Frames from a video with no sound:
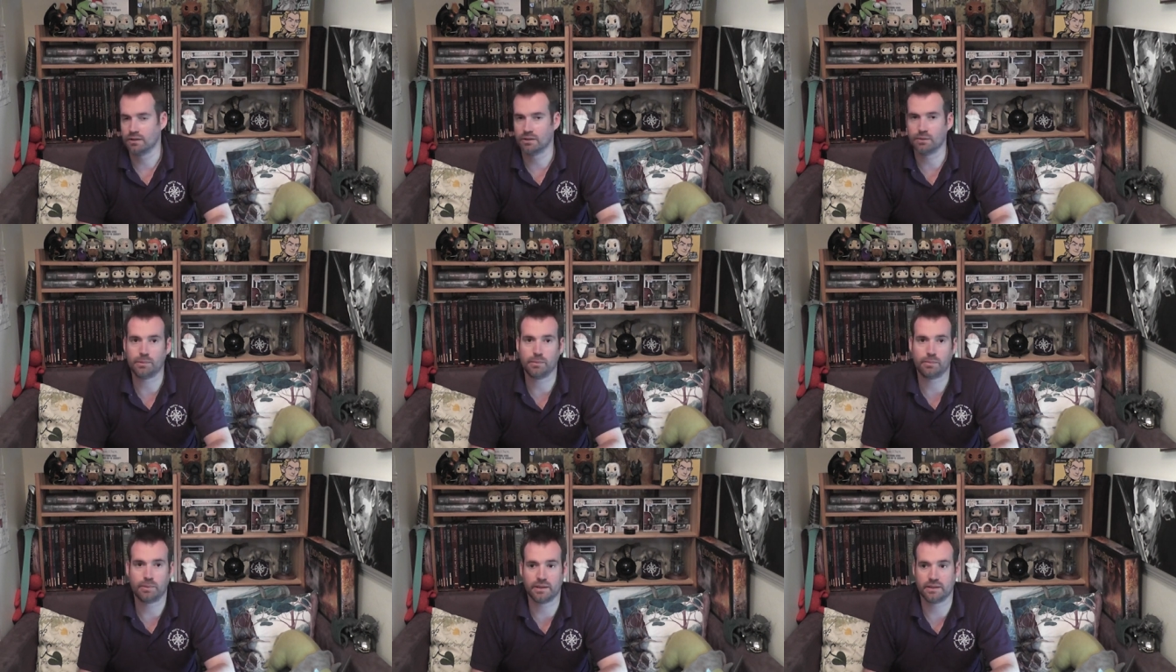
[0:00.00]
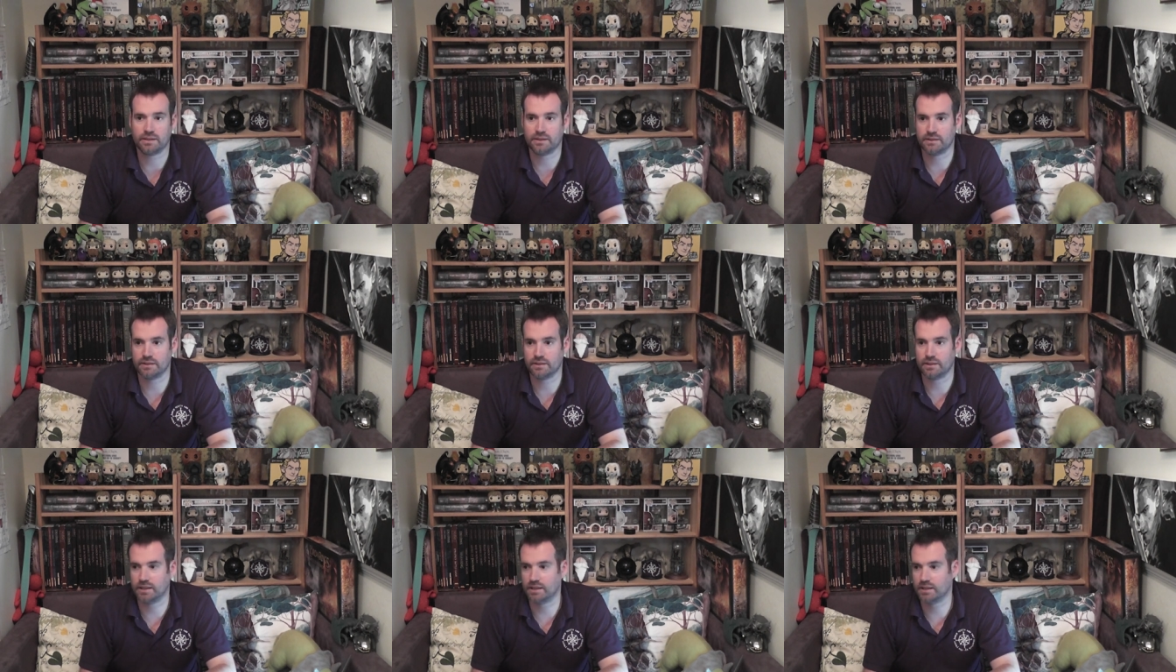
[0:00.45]
There'll be
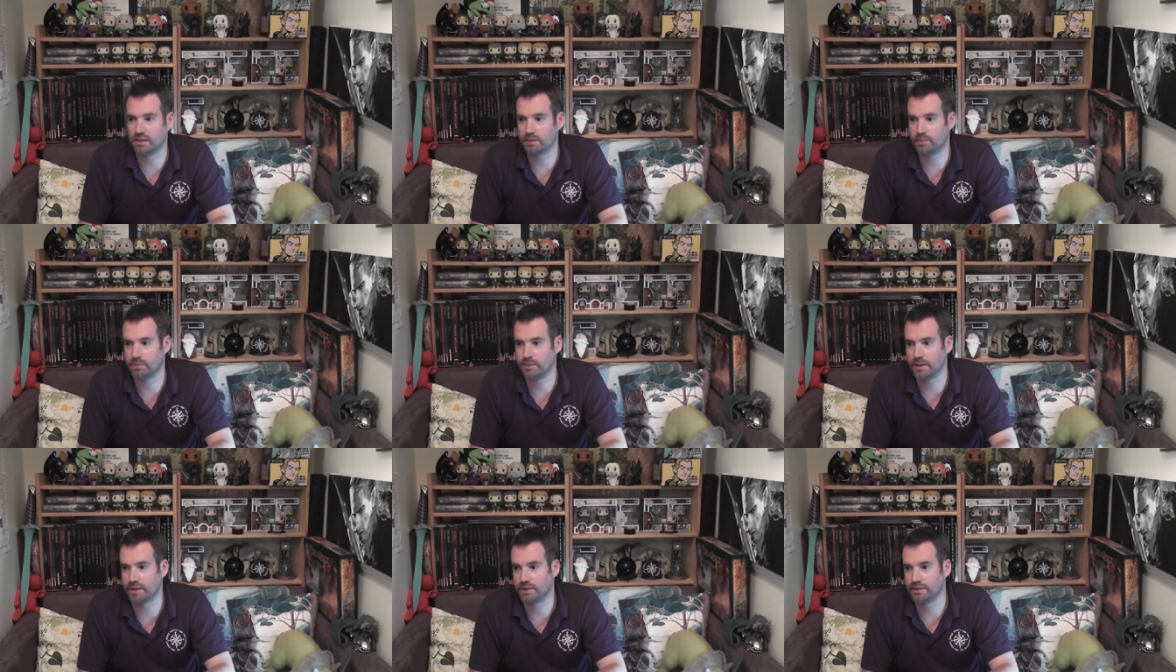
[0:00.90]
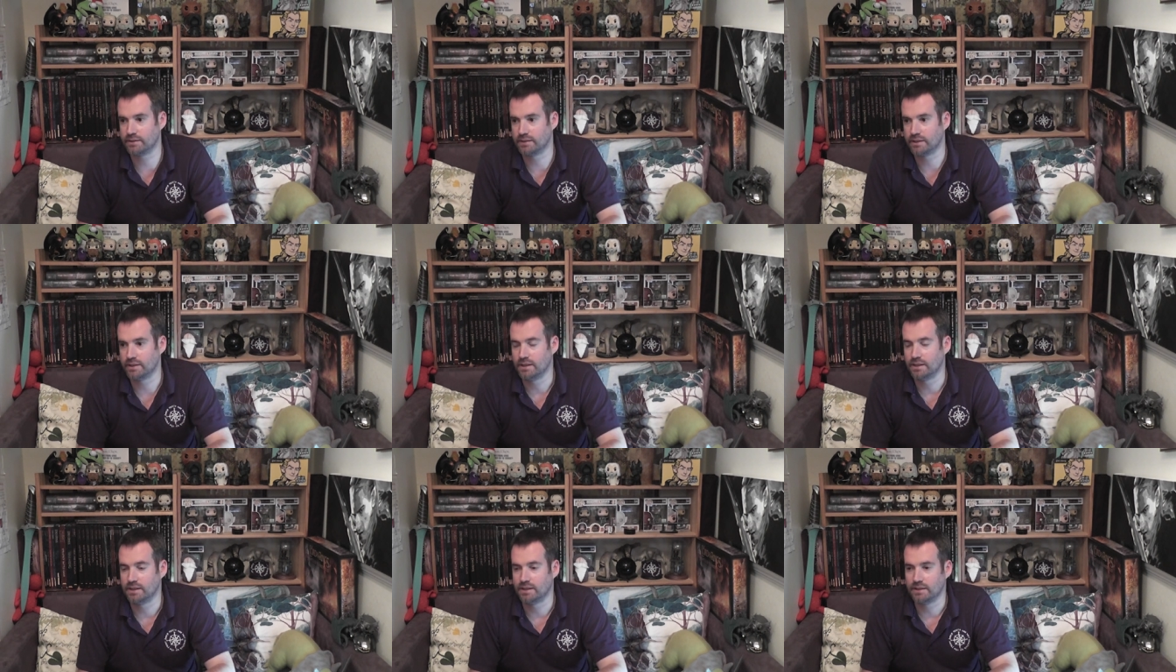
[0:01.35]
pictures at the end, but that's
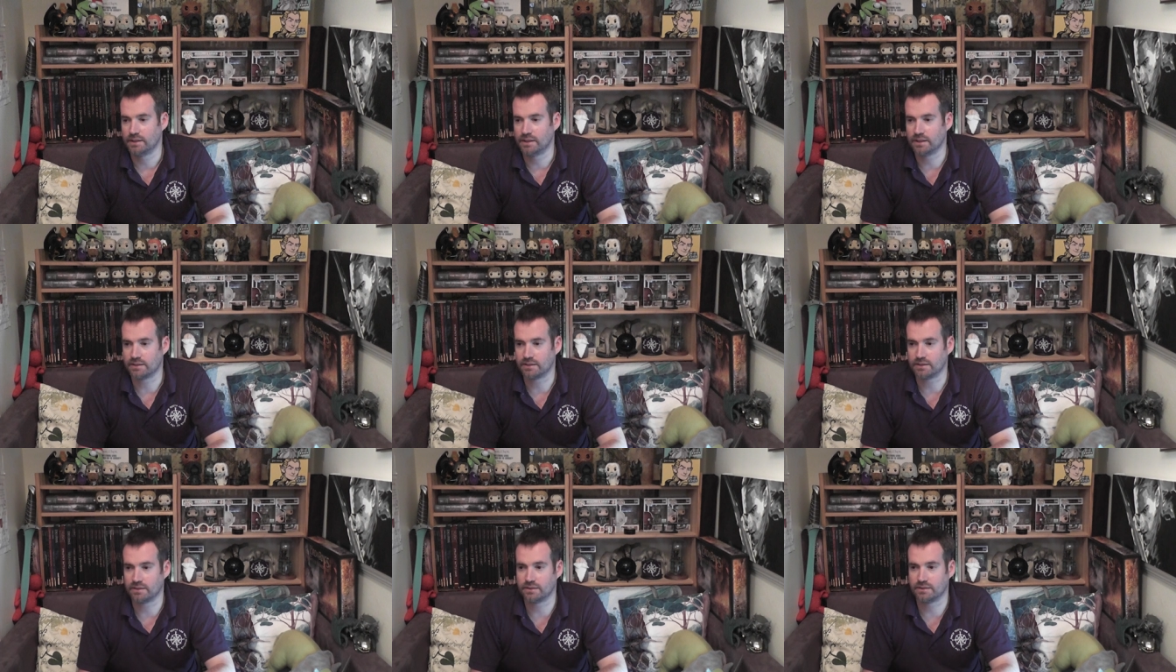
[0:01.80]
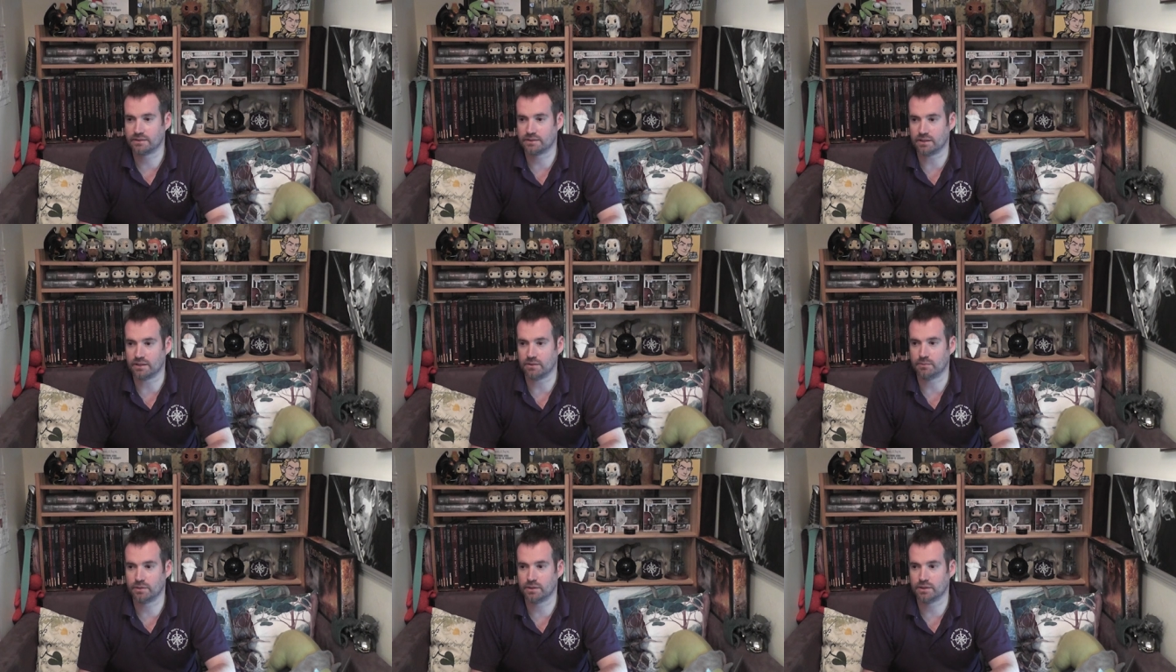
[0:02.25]
that's kind of the
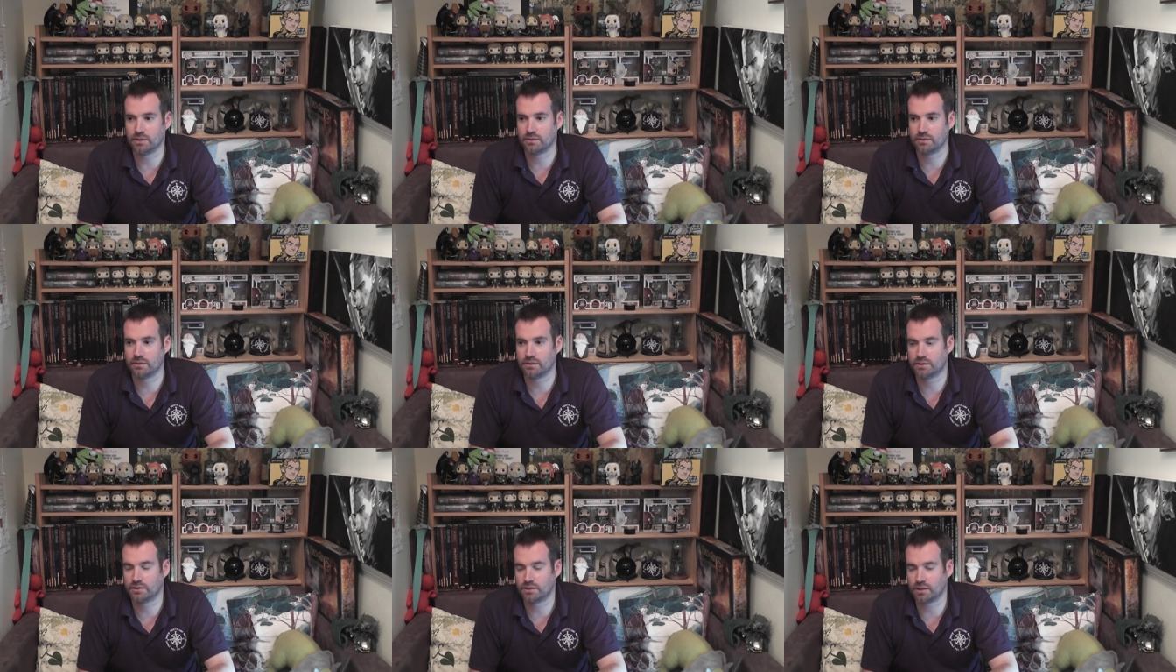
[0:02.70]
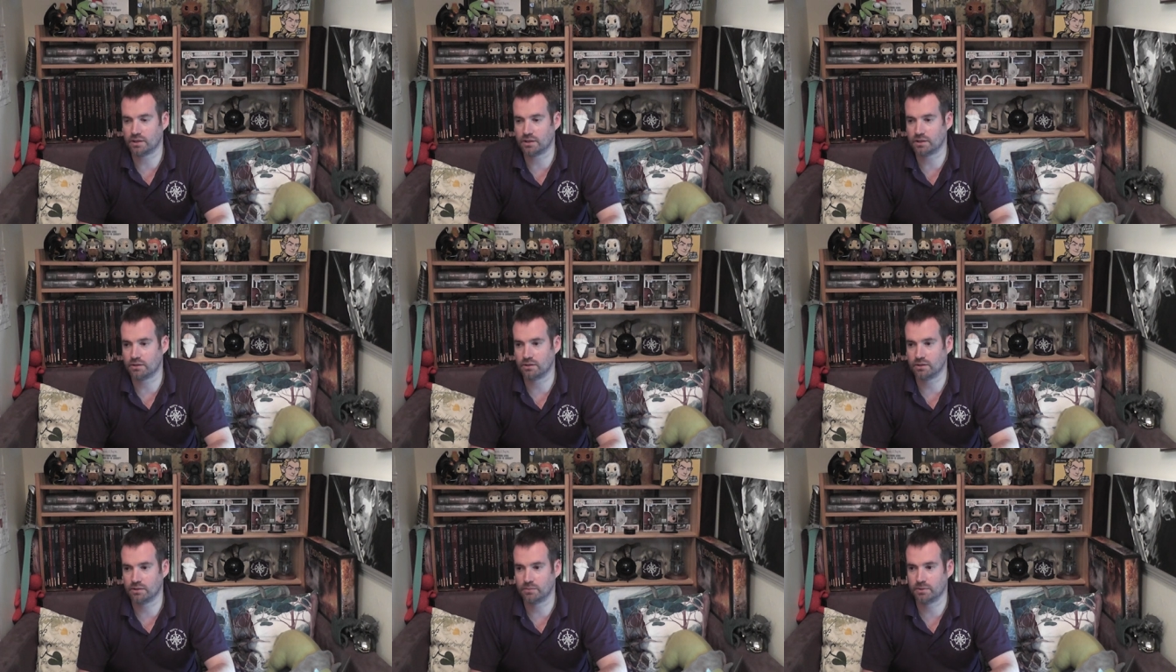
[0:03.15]
start of my
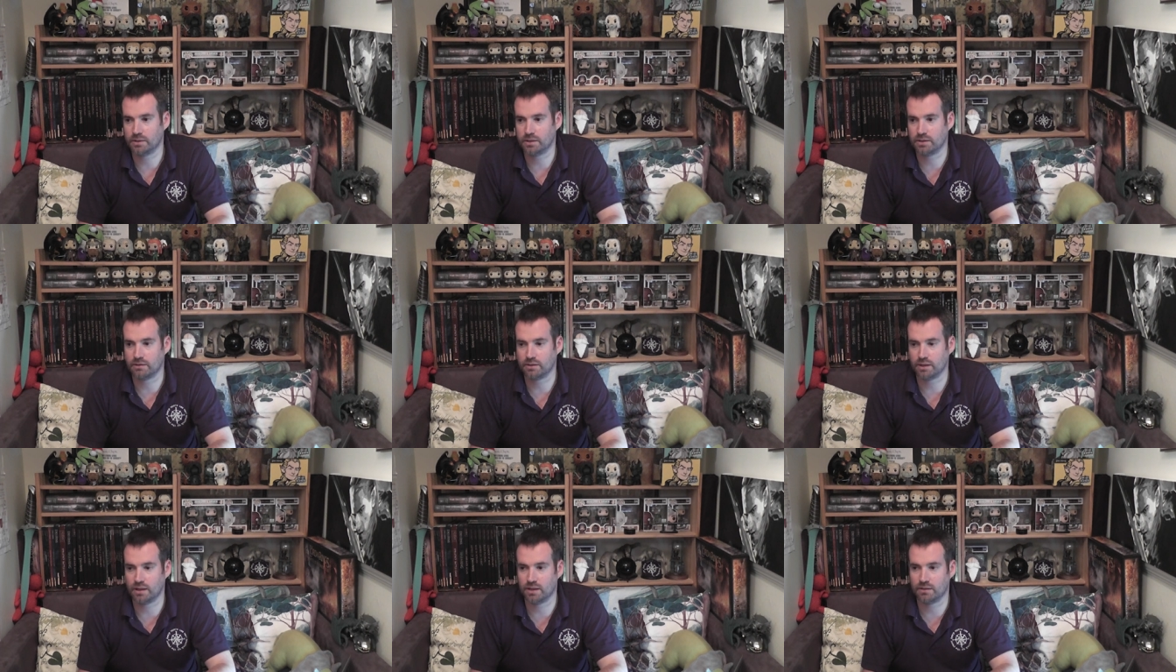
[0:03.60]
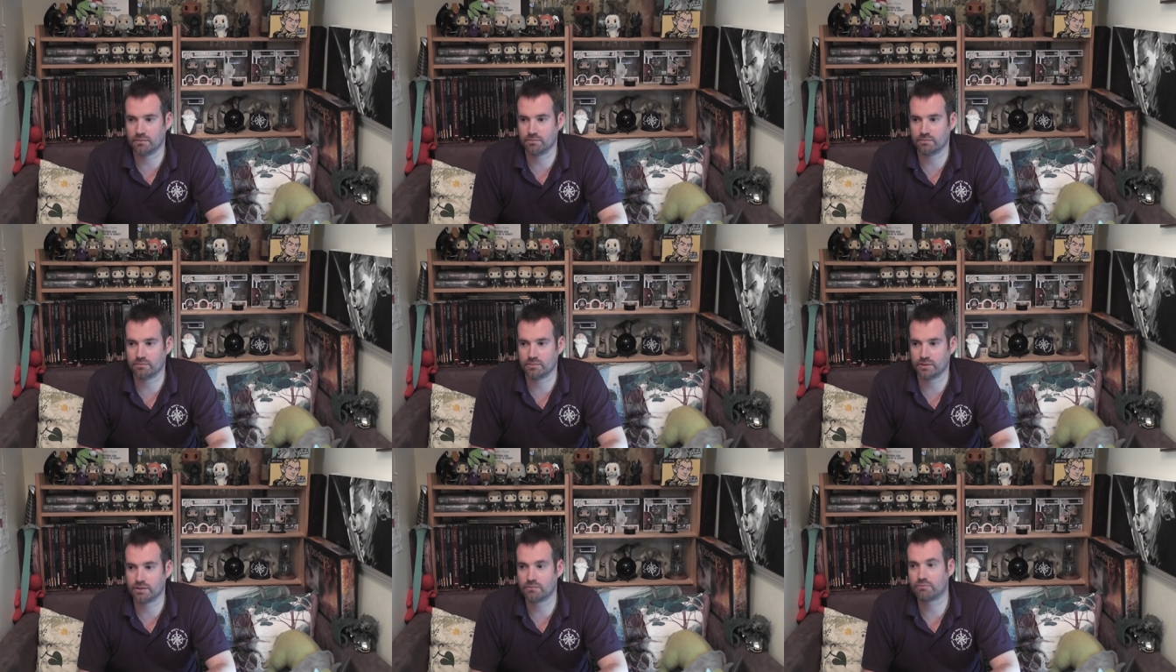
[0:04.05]
Shire army.
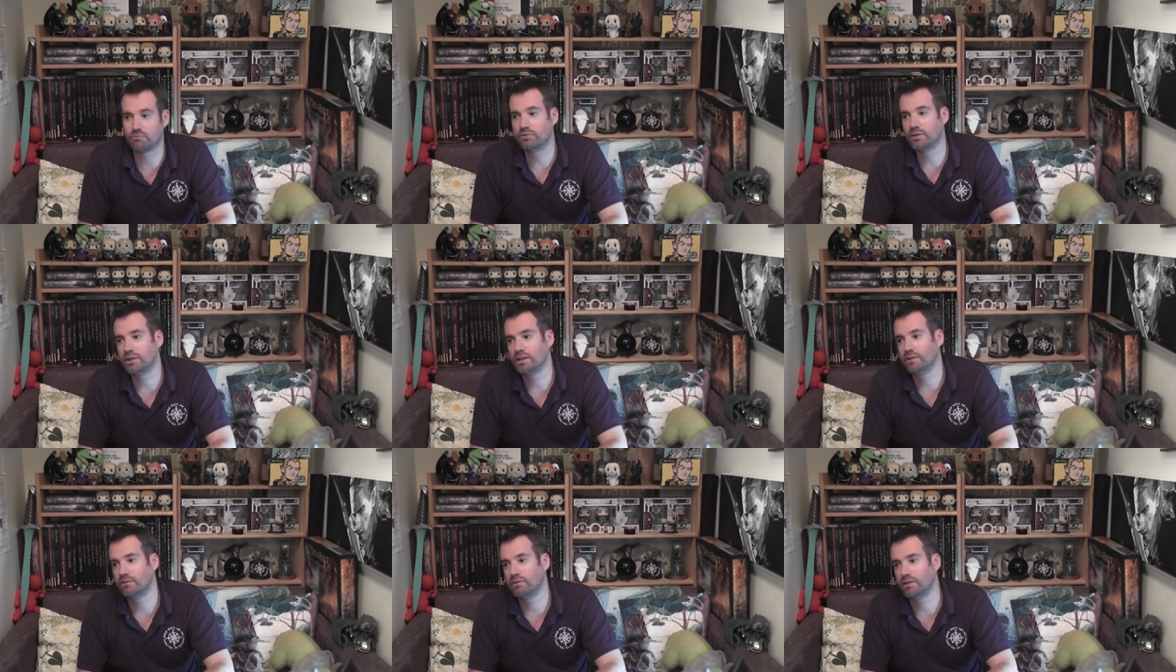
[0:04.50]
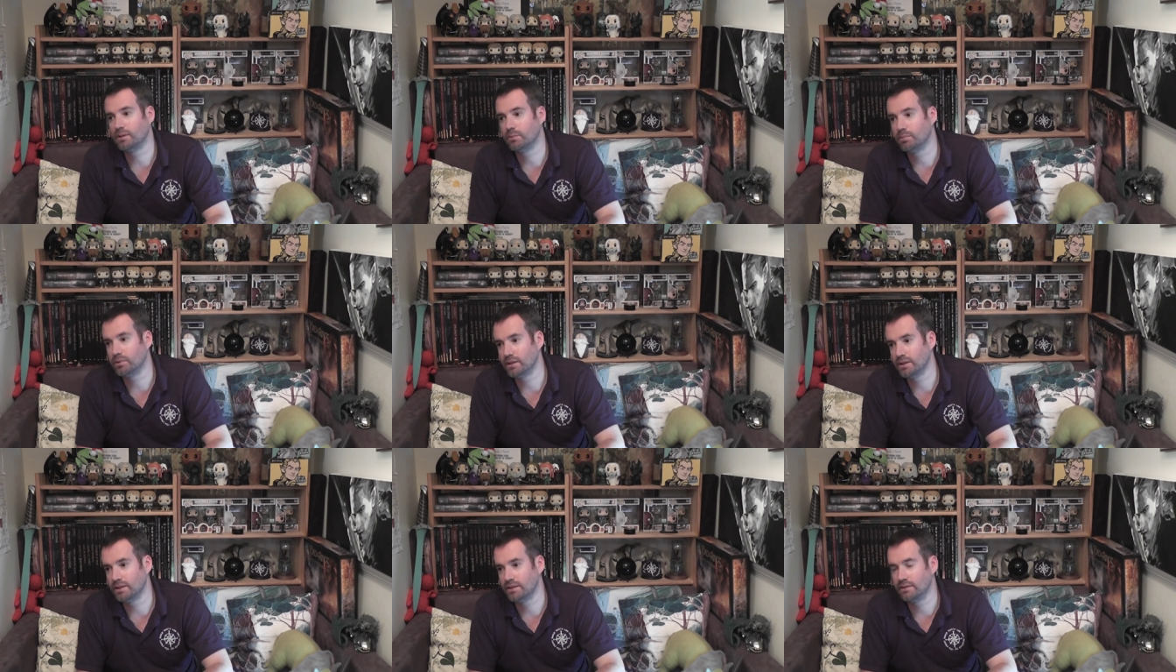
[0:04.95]
Um, I'm really really
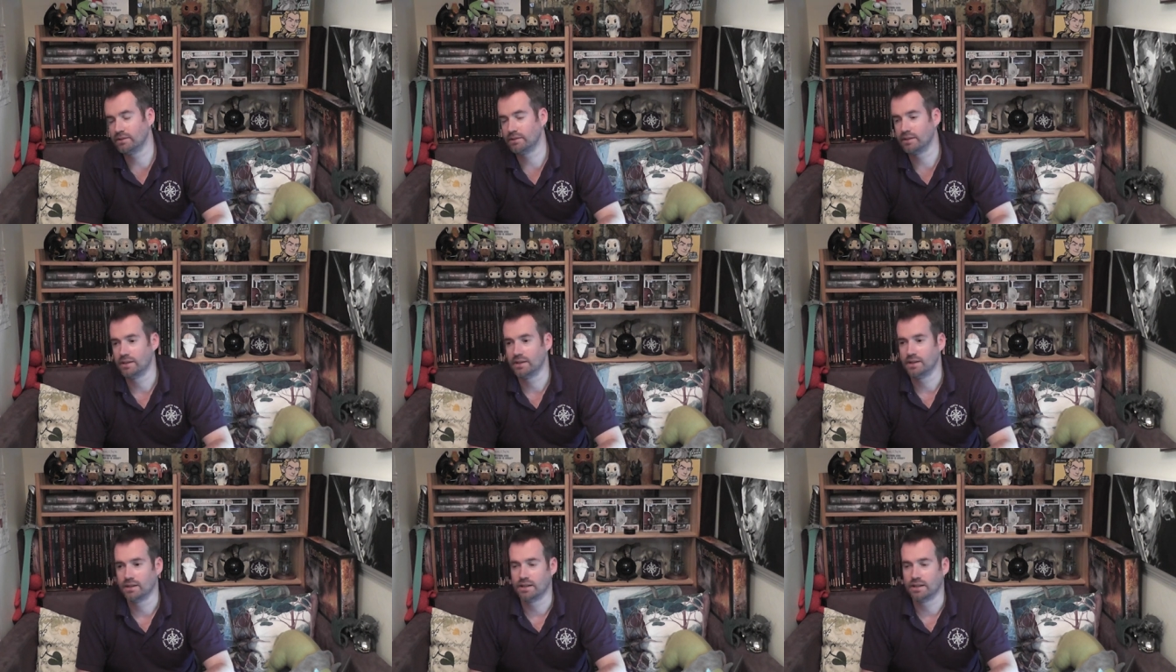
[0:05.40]
pleased.